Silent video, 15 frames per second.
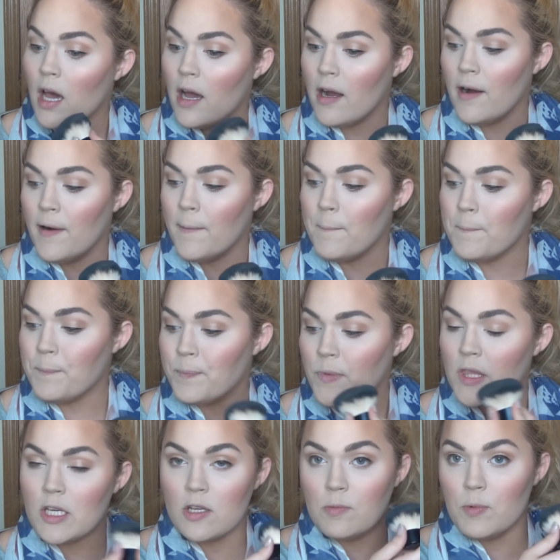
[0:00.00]
um,
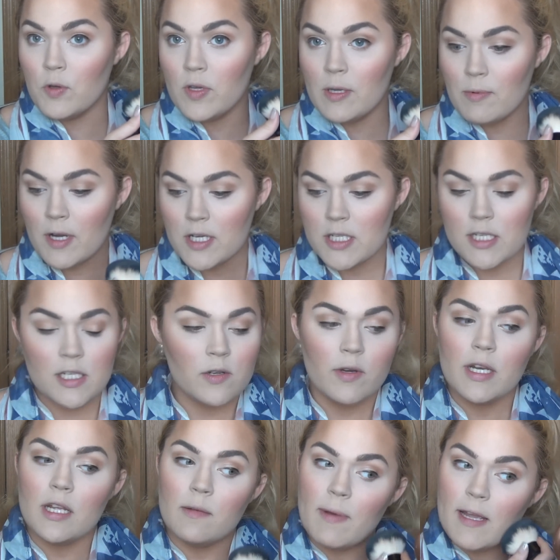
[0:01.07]
the kabuki brush into
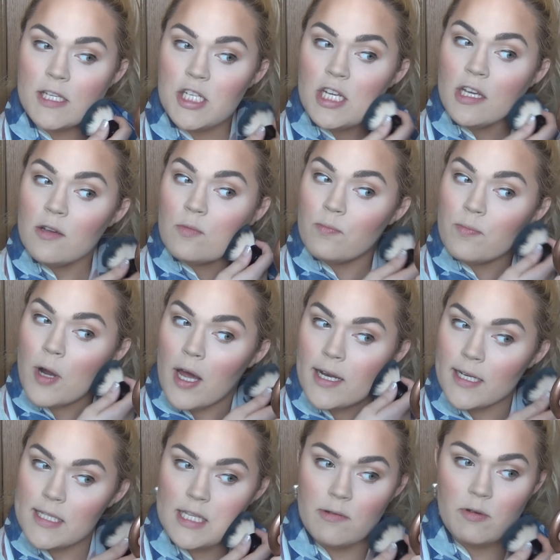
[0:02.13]
it. My cheek
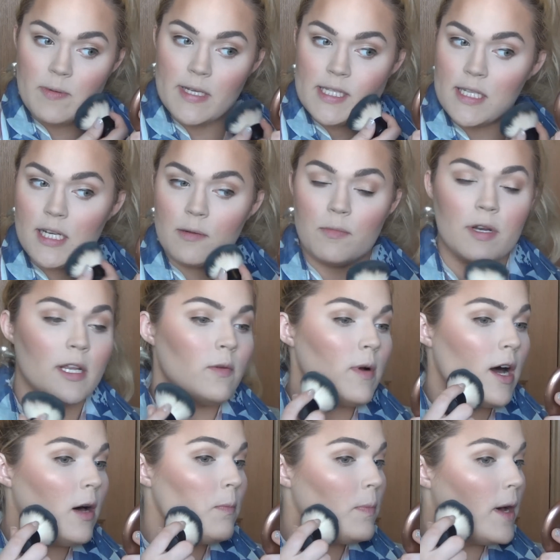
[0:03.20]
products seem to be sitting pretty
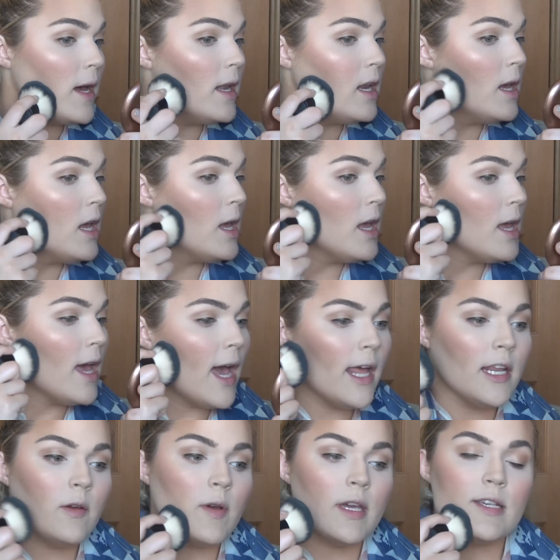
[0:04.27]
well, but
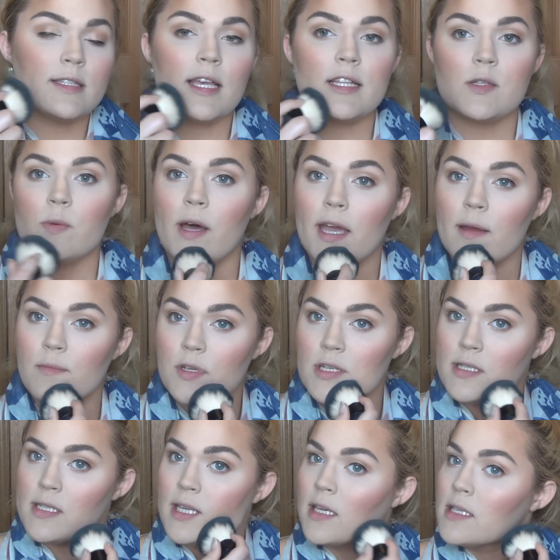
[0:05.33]
Anyways, that's why I'm
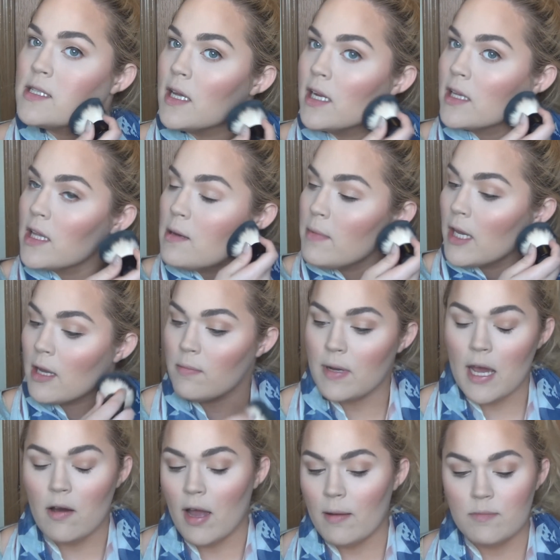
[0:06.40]
just like setting that makeup
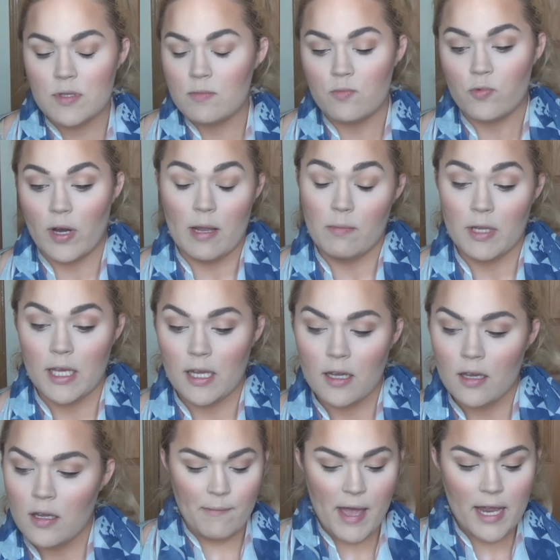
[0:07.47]
now. I'm
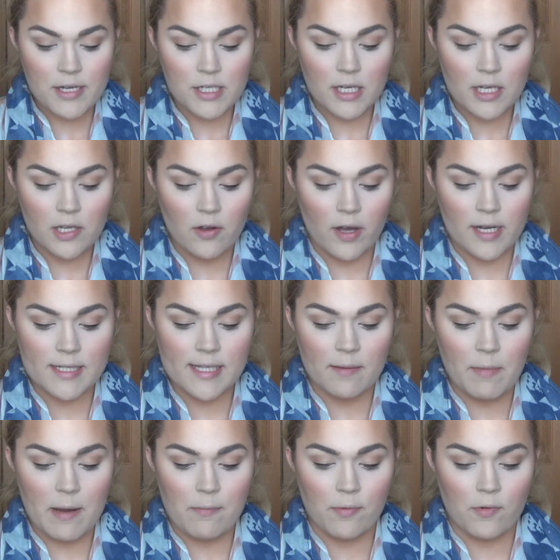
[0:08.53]
rambling. I'm actually gonna go ahead and
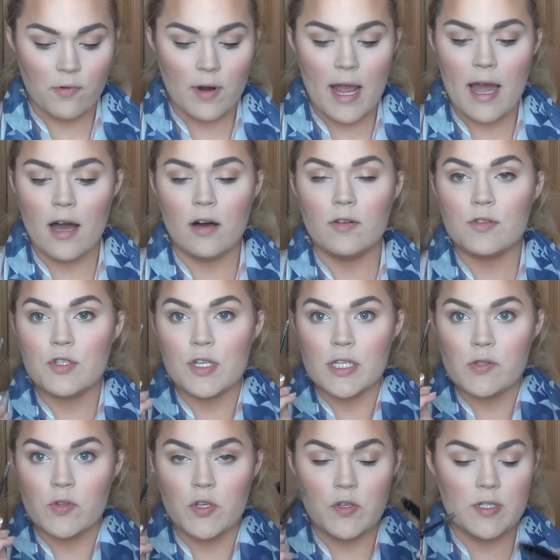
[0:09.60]
set my brows
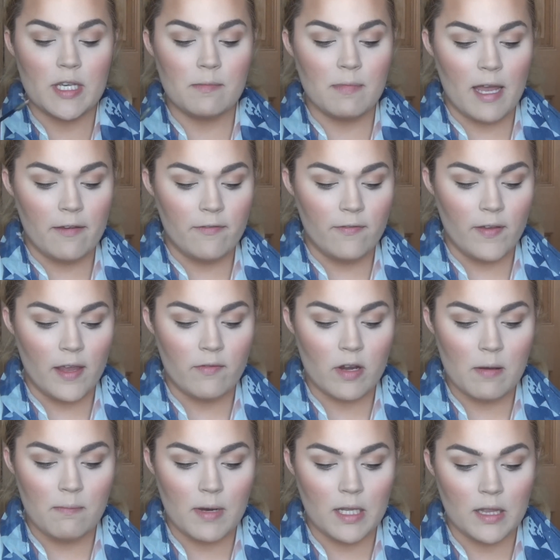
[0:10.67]
just using my
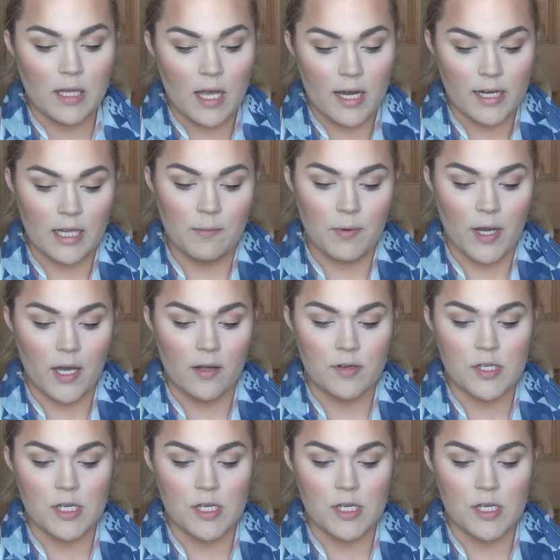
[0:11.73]
favorite Milani brow